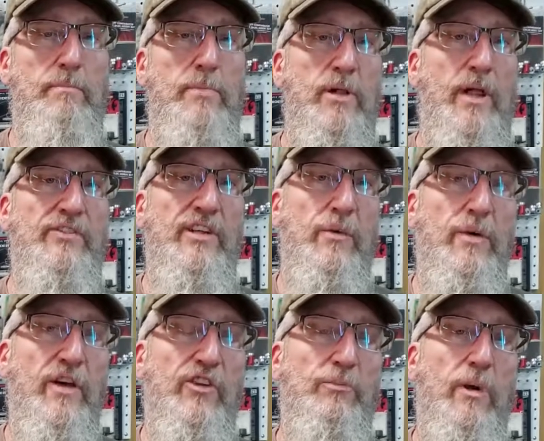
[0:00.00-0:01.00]
bullets that we
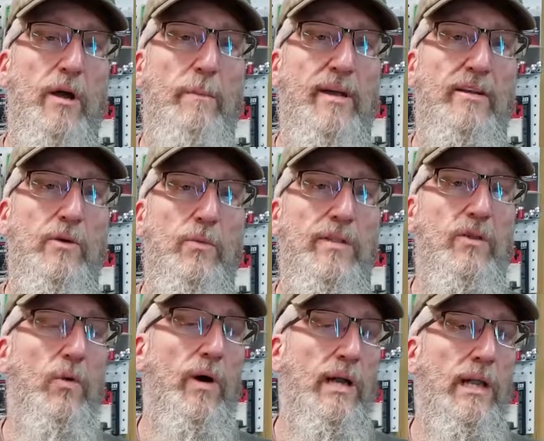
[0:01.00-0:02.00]
experimented with
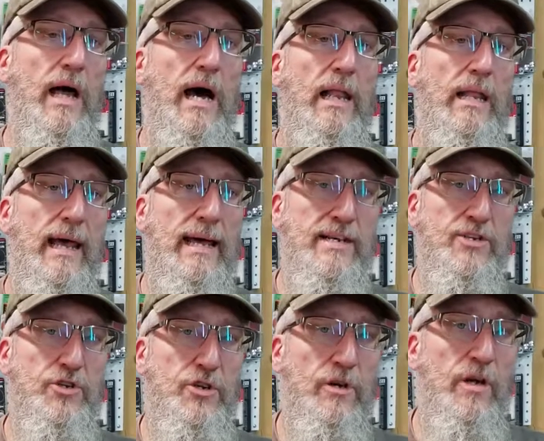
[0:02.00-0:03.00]
quite a lot
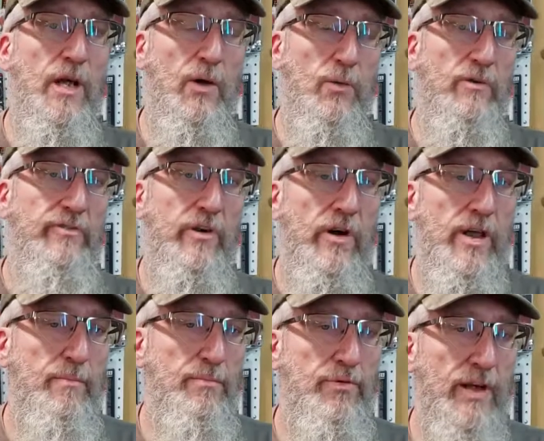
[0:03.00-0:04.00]
last year were very
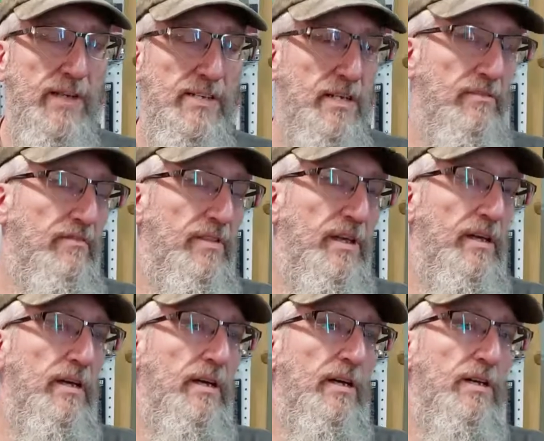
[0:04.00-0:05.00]
impressive.
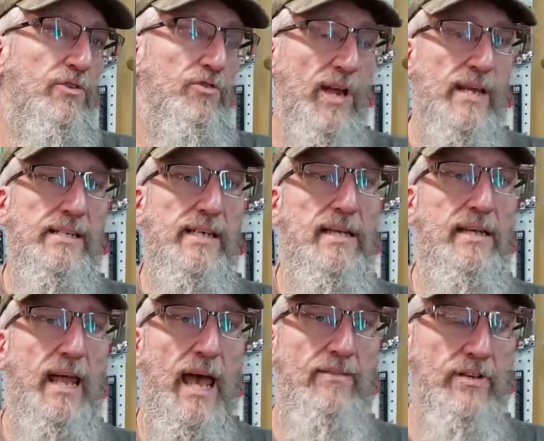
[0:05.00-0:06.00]
The transient
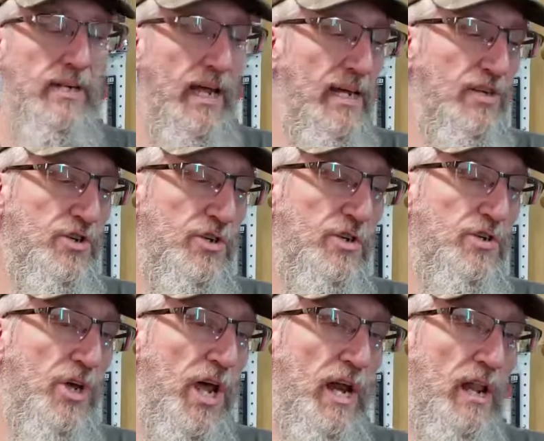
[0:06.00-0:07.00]
cavitation
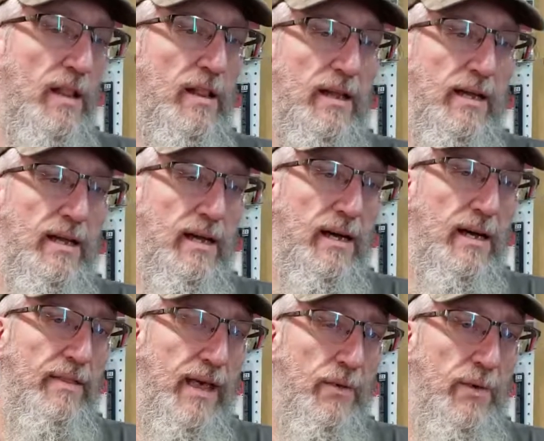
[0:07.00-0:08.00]
channel
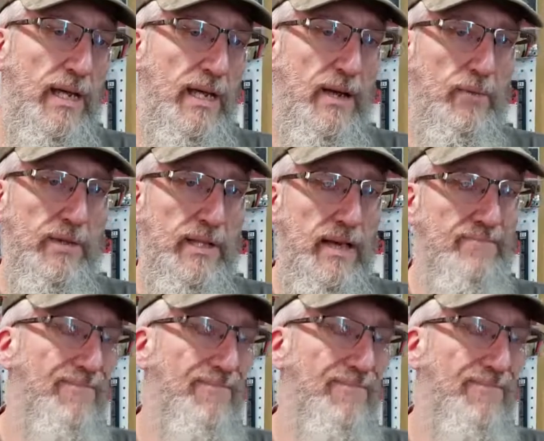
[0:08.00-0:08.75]
that we get with that